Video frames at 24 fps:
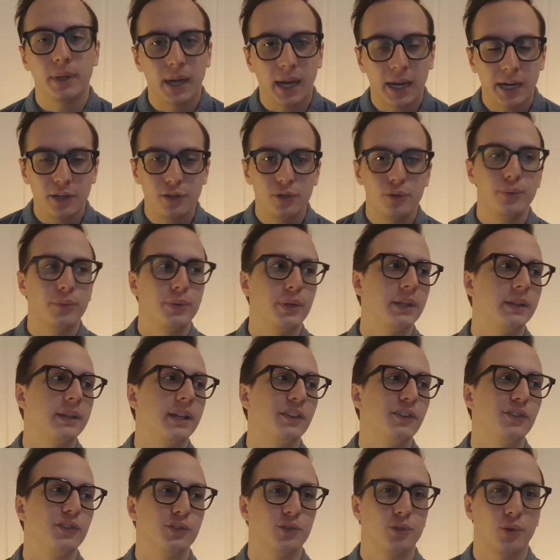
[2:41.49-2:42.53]
but I do think
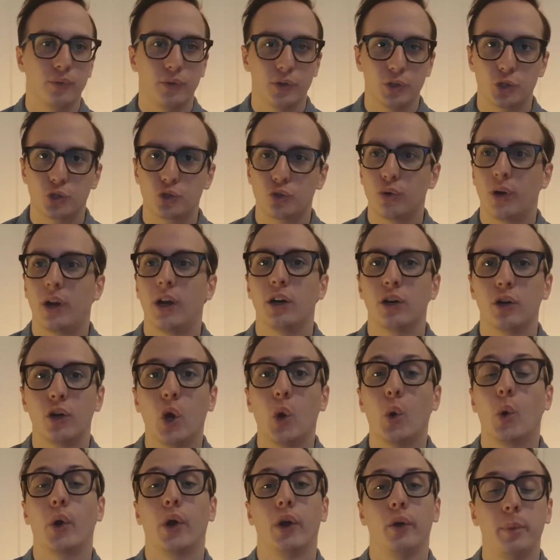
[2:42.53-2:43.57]
that there's sort of a strong
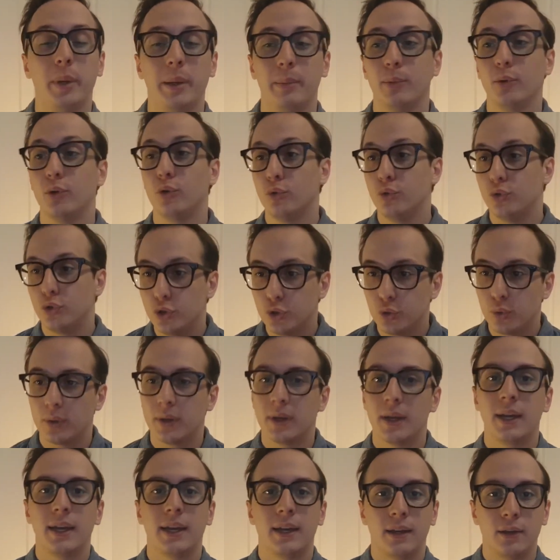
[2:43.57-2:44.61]
cohort of people
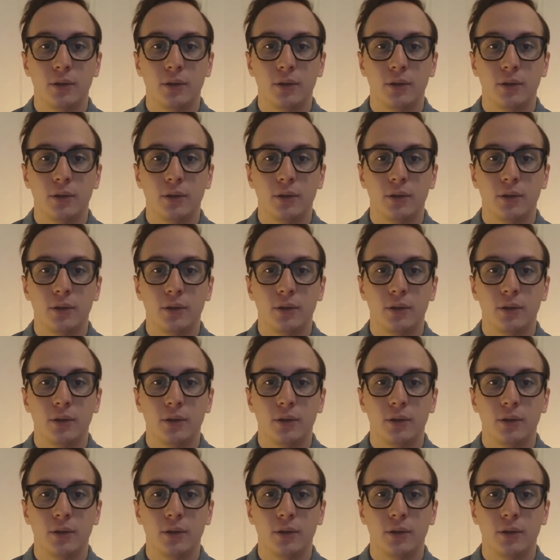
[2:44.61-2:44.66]
who